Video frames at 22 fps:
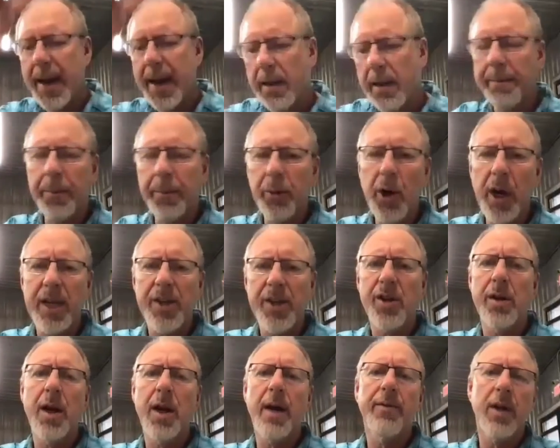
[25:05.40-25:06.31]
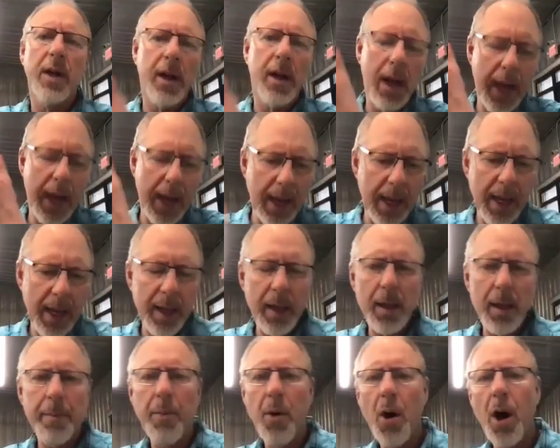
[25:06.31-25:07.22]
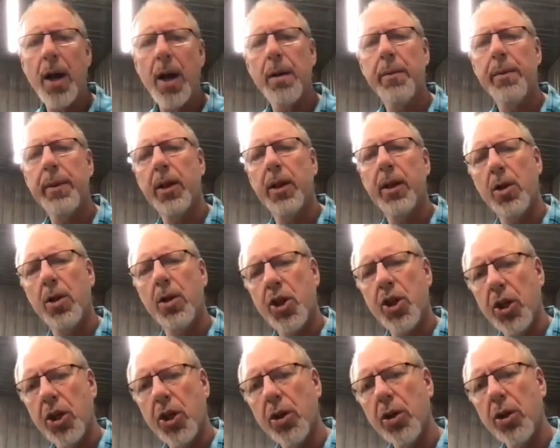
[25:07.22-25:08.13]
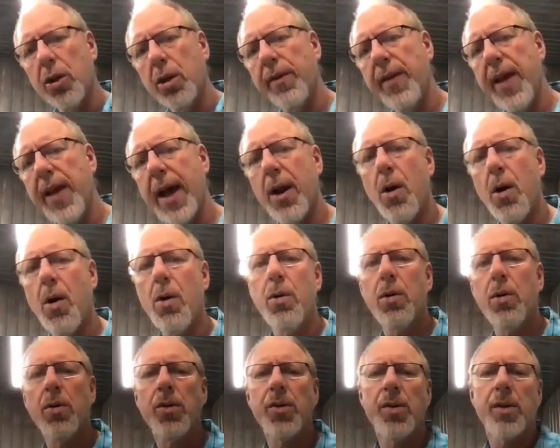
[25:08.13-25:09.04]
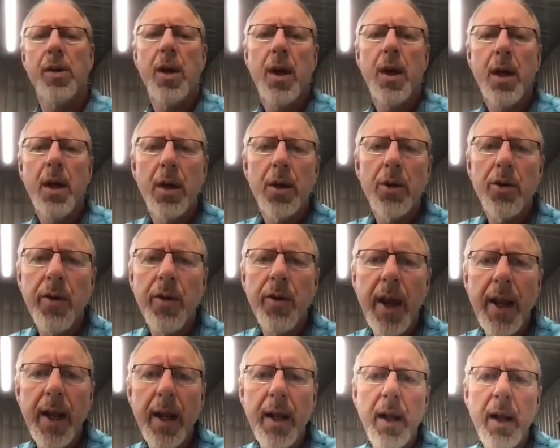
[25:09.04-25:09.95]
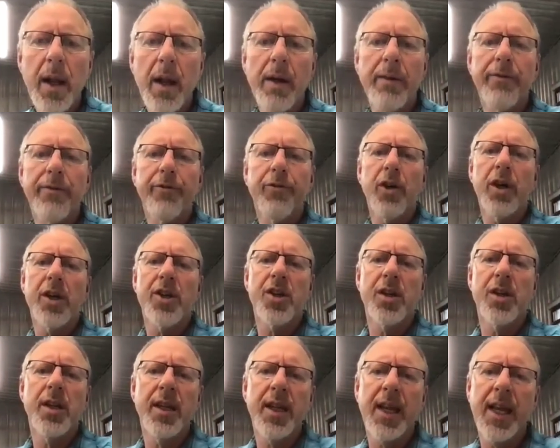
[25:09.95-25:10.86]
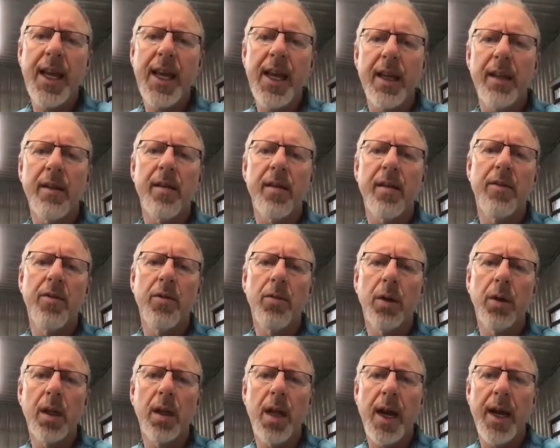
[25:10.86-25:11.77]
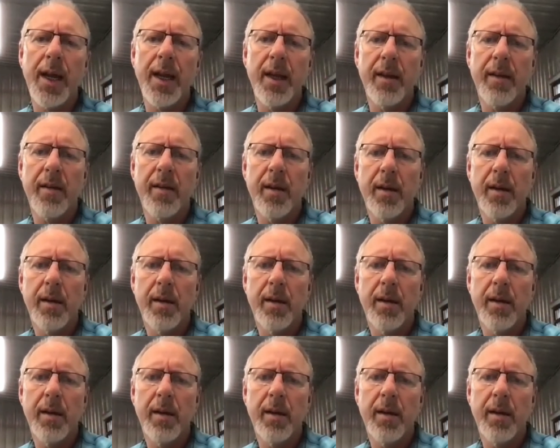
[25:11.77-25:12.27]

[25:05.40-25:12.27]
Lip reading: compression of it hitting the bottom and the turn of that hose created enough friction and heat to ignite it.